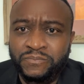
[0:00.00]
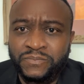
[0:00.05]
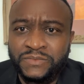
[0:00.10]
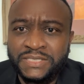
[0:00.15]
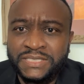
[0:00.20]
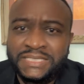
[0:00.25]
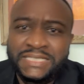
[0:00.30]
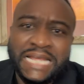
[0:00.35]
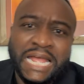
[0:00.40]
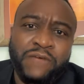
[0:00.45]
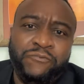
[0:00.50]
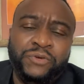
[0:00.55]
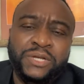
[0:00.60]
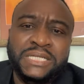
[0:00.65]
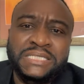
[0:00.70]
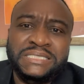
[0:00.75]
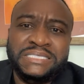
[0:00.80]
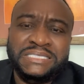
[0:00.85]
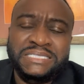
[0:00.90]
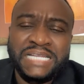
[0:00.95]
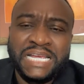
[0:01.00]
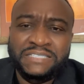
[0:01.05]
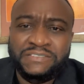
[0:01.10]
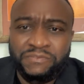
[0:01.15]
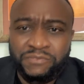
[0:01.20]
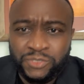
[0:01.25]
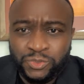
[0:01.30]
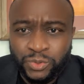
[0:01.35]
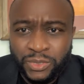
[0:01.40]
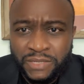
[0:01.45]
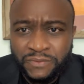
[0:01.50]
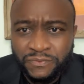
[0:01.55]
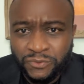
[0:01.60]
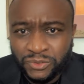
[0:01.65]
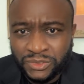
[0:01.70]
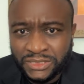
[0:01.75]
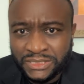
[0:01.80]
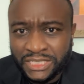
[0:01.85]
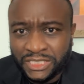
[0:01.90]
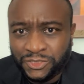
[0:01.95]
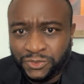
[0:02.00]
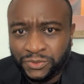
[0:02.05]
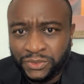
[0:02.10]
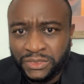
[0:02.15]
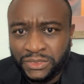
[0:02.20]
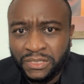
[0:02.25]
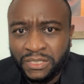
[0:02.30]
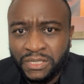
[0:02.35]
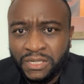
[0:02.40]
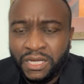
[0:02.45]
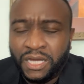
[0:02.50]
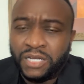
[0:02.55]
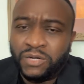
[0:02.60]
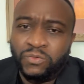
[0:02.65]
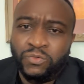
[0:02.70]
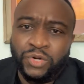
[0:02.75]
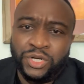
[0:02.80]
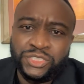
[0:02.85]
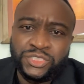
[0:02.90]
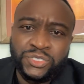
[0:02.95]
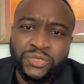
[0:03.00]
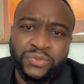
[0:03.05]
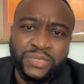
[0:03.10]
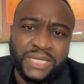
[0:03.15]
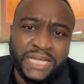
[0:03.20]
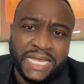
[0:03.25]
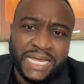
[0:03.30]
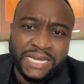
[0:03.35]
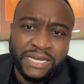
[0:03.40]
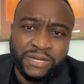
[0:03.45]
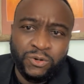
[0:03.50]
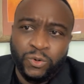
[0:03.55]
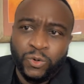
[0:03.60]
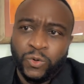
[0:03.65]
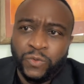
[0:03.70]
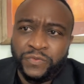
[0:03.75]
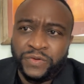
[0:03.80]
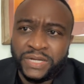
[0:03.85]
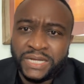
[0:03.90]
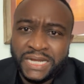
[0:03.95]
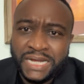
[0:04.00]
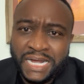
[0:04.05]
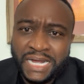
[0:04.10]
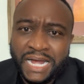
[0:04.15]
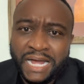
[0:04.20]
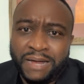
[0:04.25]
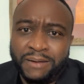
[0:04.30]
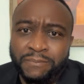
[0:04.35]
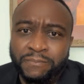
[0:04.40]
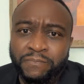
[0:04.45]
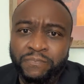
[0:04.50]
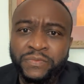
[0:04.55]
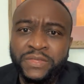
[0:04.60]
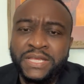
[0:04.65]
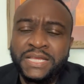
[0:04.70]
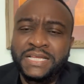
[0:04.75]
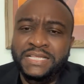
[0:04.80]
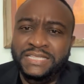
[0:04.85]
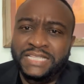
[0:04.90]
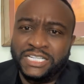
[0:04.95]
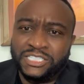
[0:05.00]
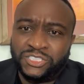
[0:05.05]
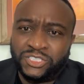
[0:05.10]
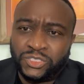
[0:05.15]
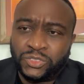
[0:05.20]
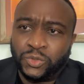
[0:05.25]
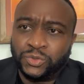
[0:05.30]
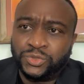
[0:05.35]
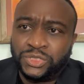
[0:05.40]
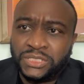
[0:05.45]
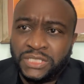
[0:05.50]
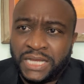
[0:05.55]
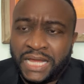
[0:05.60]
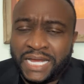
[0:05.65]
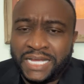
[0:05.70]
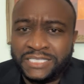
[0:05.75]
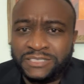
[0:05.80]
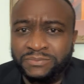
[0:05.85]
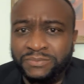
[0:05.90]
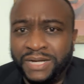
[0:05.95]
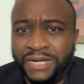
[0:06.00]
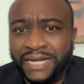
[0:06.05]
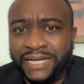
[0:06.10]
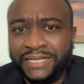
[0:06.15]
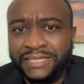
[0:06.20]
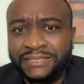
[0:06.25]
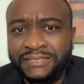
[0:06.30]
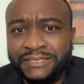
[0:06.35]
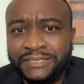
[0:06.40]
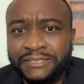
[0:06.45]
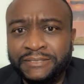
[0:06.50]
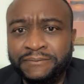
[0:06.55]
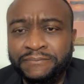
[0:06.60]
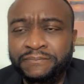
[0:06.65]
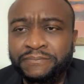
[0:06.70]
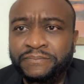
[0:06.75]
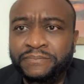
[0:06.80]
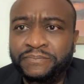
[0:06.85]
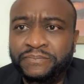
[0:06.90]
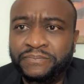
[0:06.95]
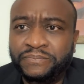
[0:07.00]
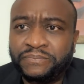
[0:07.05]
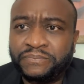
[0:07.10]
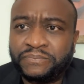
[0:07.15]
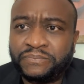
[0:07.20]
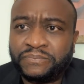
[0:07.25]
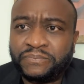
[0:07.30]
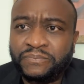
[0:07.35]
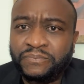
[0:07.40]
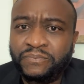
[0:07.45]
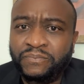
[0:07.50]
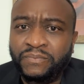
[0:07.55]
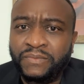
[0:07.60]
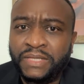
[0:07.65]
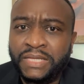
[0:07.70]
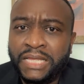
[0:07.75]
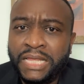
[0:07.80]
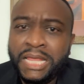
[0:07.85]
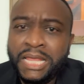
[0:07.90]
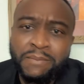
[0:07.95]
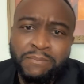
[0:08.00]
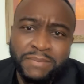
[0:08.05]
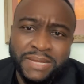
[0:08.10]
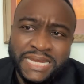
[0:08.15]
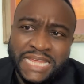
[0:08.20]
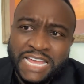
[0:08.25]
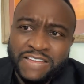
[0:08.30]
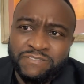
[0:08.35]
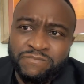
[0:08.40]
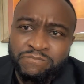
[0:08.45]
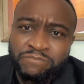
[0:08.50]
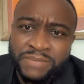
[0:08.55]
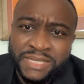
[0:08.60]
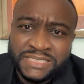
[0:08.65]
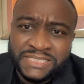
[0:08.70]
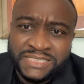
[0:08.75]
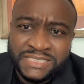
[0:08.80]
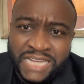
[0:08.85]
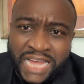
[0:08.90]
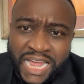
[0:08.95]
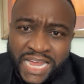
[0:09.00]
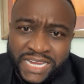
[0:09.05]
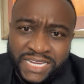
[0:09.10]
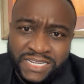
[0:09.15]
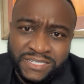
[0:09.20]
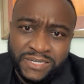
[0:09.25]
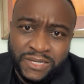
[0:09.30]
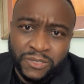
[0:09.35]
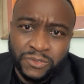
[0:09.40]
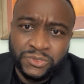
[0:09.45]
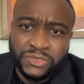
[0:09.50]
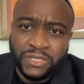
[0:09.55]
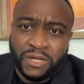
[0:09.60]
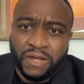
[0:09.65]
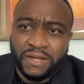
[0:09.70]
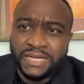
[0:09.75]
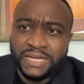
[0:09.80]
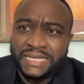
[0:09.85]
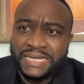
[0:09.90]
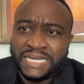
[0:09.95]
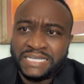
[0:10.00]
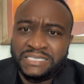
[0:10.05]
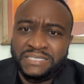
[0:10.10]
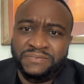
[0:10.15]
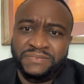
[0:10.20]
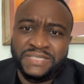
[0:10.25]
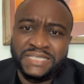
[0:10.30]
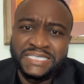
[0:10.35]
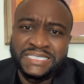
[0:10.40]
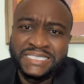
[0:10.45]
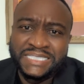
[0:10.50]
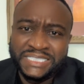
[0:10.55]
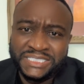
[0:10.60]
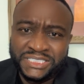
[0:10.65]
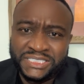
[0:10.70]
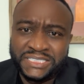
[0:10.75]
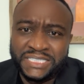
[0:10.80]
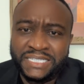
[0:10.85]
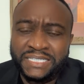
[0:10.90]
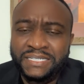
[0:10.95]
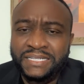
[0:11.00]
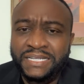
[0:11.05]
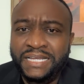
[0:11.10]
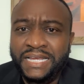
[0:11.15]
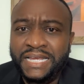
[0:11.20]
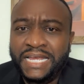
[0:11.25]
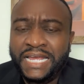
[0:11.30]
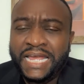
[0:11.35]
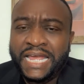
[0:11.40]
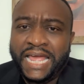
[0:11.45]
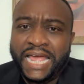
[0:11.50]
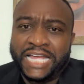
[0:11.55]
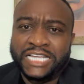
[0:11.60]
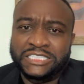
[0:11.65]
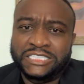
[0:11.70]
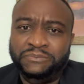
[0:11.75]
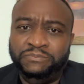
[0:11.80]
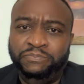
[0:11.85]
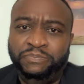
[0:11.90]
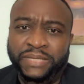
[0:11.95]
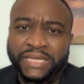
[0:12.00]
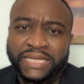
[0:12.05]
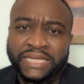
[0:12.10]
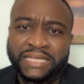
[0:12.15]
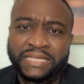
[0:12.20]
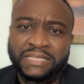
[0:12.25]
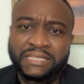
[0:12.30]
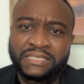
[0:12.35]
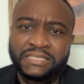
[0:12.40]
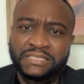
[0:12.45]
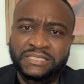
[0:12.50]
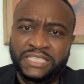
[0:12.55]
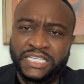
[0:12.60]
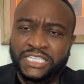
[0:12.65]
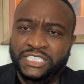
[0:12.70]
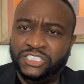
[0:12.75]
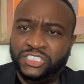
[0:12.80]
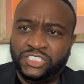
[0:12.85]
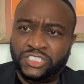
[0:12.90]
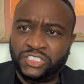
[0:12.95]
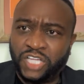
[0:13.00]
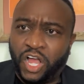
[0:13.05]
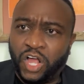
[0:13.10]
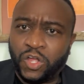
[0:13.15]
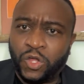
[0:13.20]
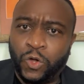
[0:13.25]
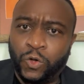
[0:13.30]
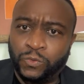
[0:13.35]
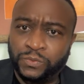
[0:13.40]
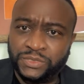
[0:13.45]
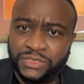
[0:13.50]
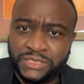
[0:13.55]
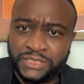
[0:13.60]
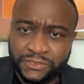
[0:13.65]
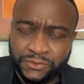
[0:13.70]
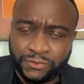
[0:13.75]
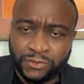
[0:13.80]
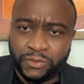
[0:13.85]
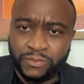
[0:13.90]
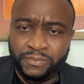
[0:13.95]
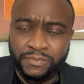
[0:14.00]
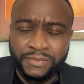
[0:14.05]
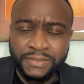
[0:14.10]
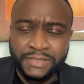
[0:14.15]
The African slaves of the 21st century are the ones who cannot overcome their socialized minds. Many have misdiagnosed our collective condition as being the Stockholm Syndrome.